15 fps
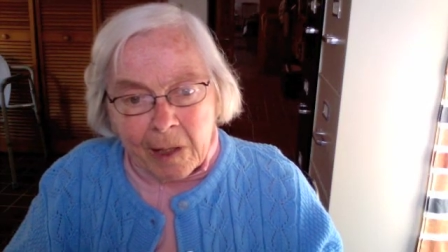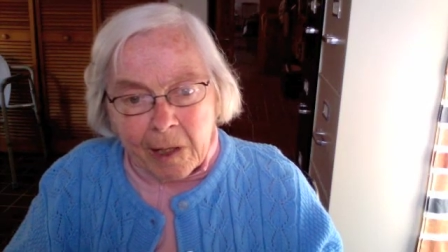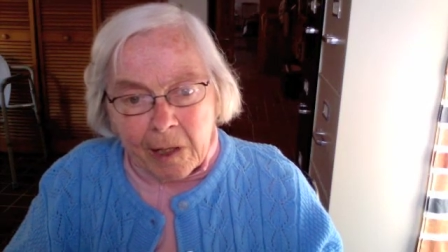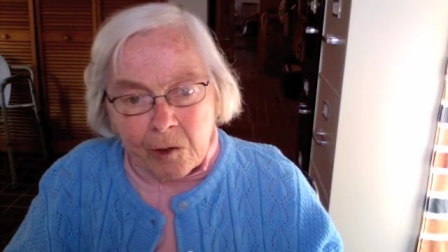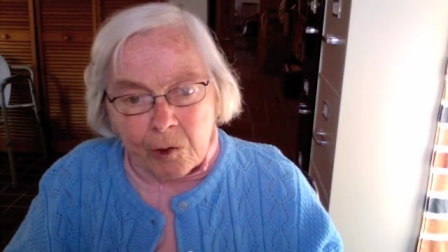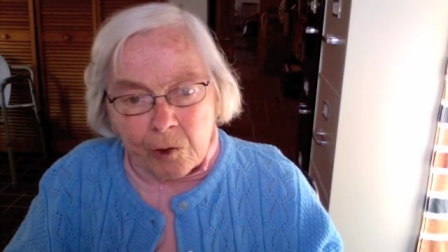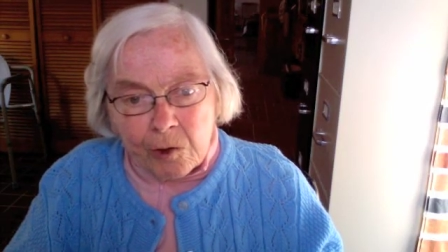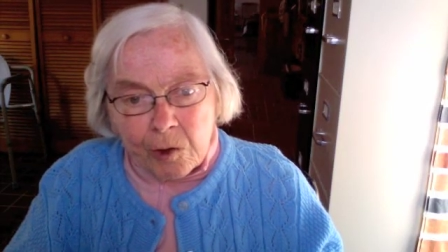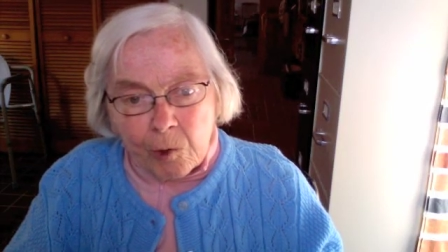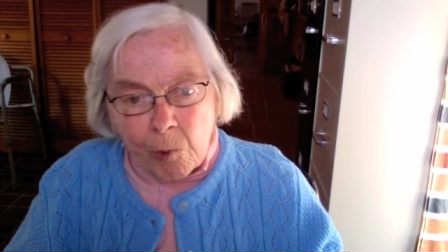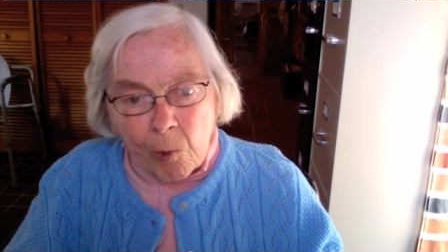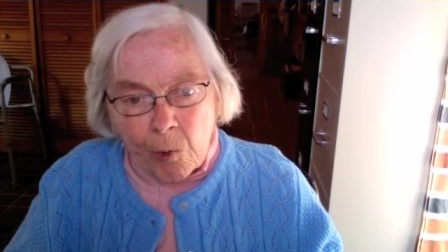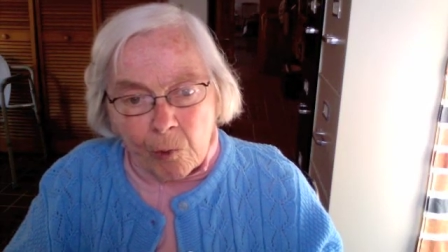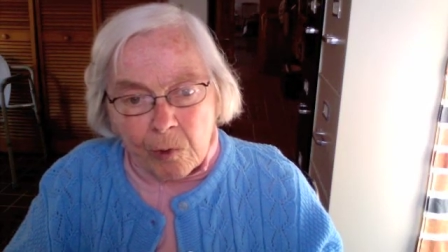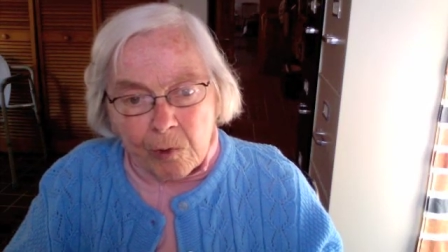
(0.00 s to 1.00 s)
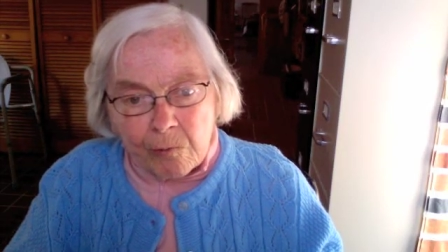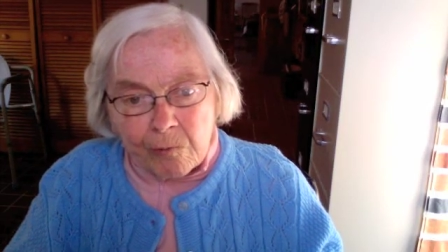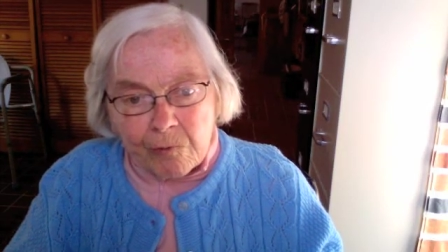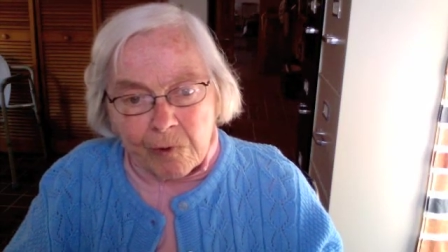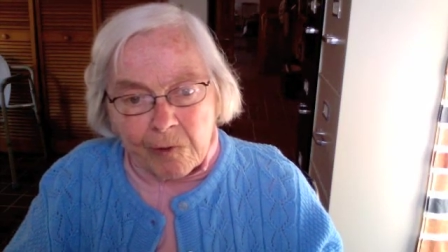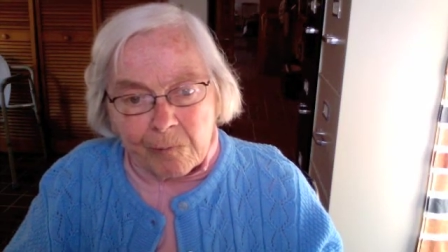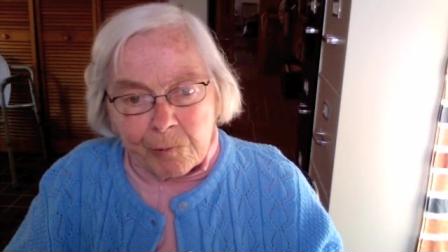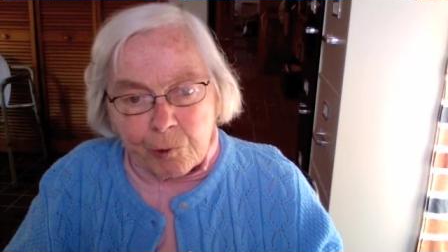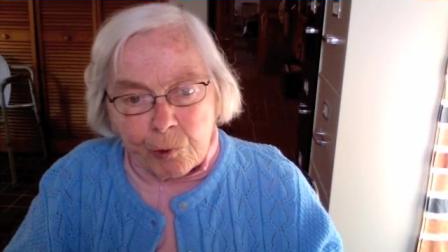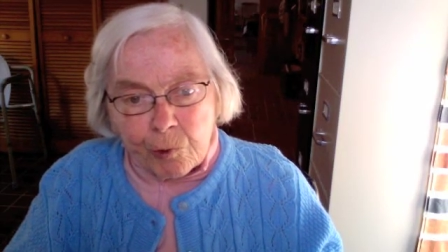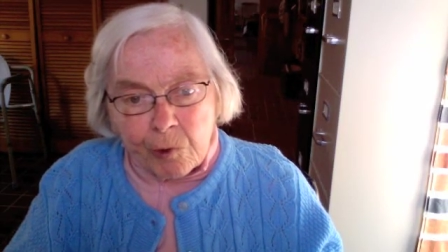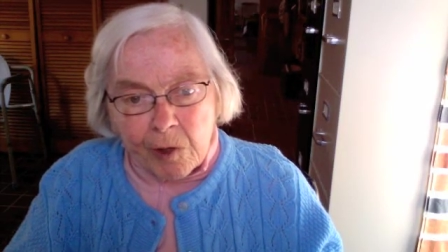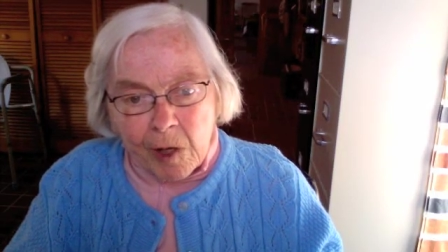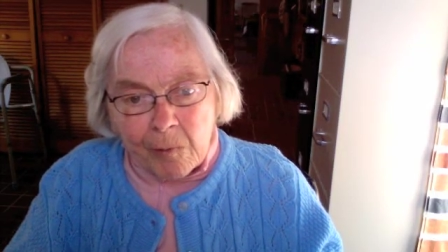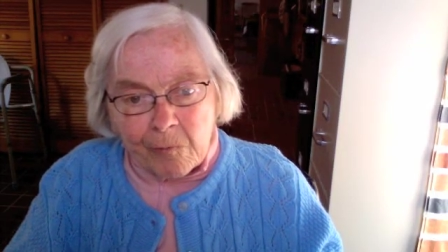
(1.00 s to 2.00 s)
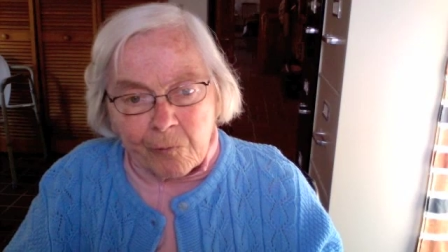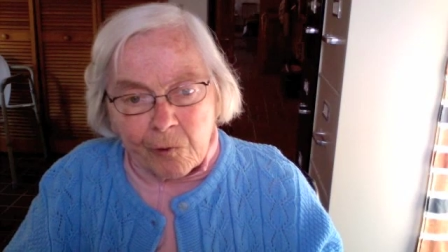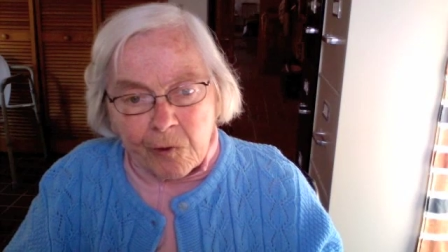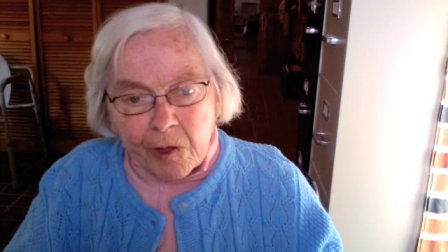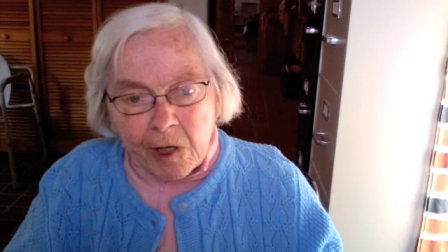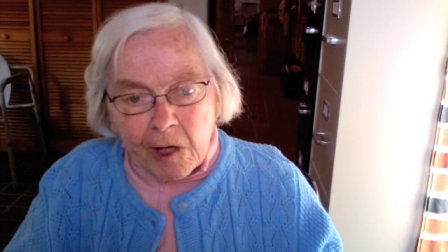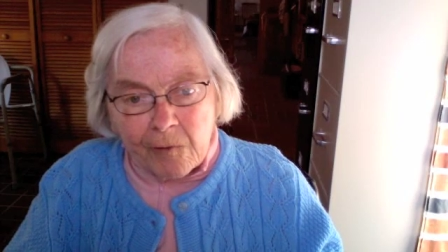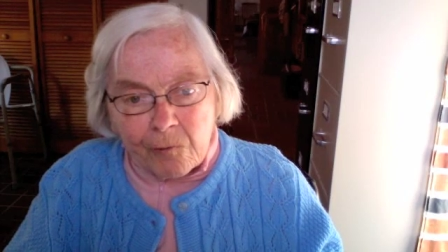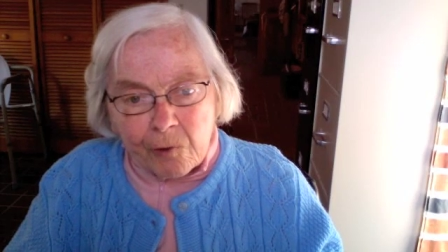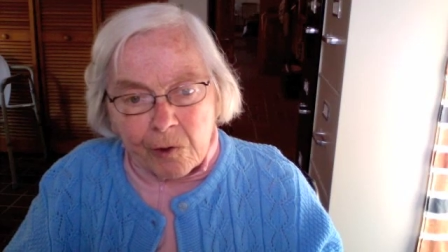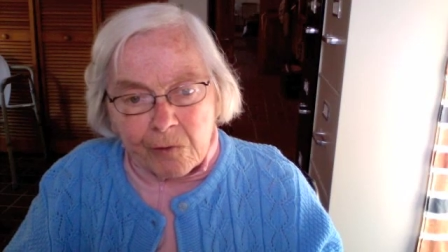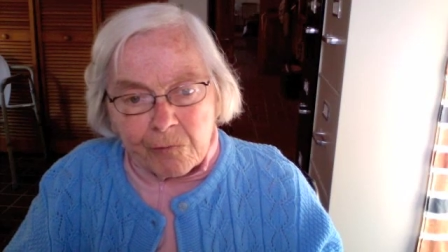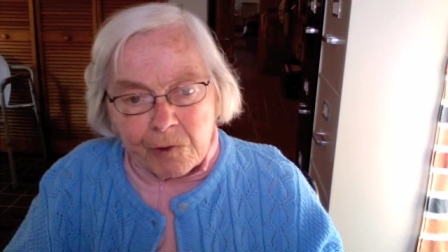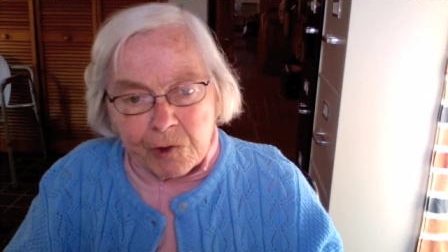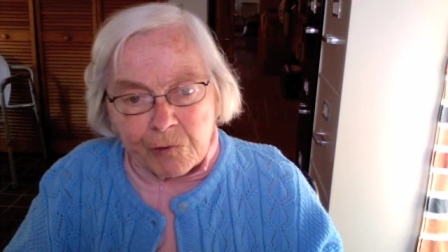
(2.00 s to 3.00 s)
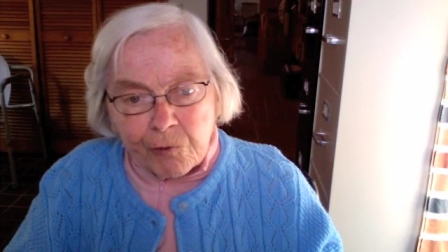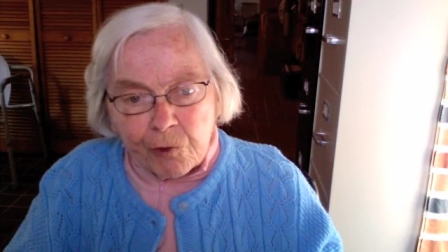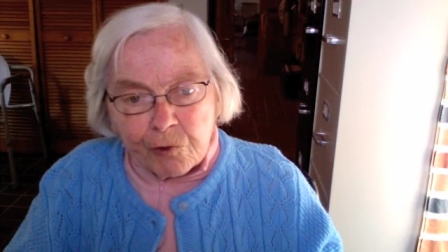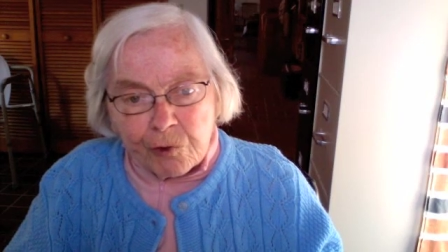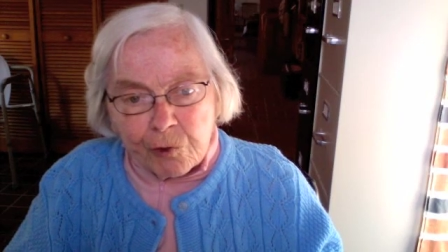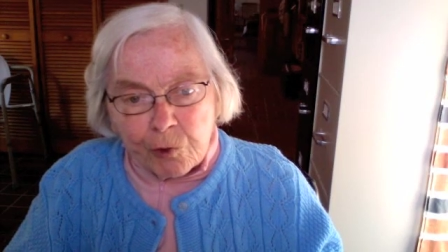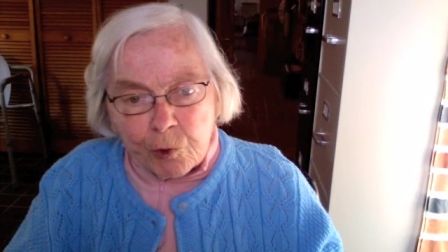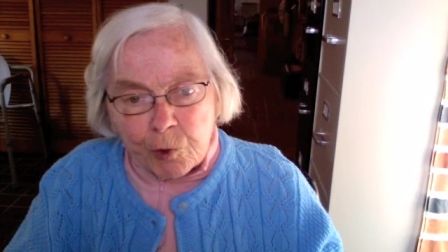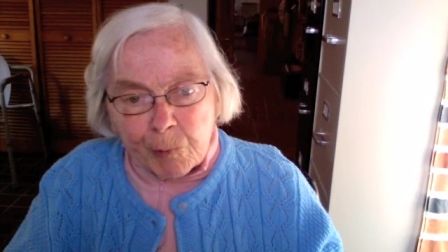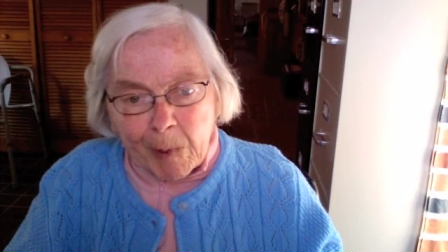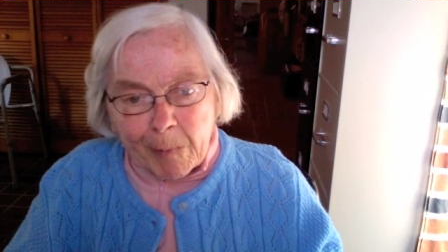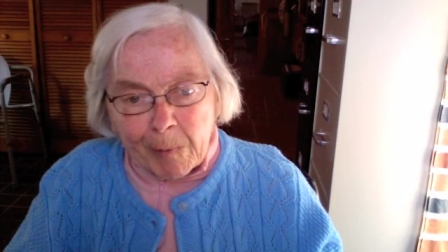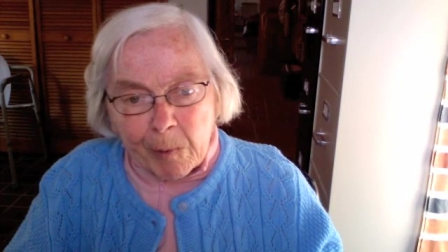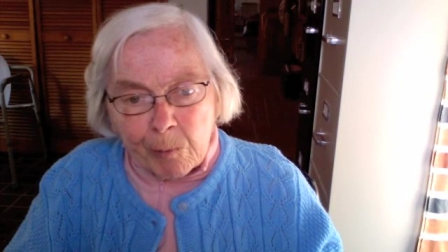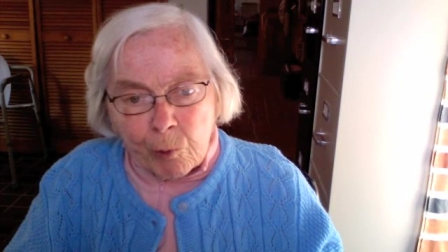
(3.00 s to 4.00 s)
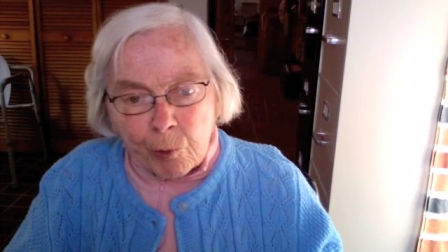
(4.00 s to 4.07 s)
He took a quote from Tukaram for the cover of his first newspaper,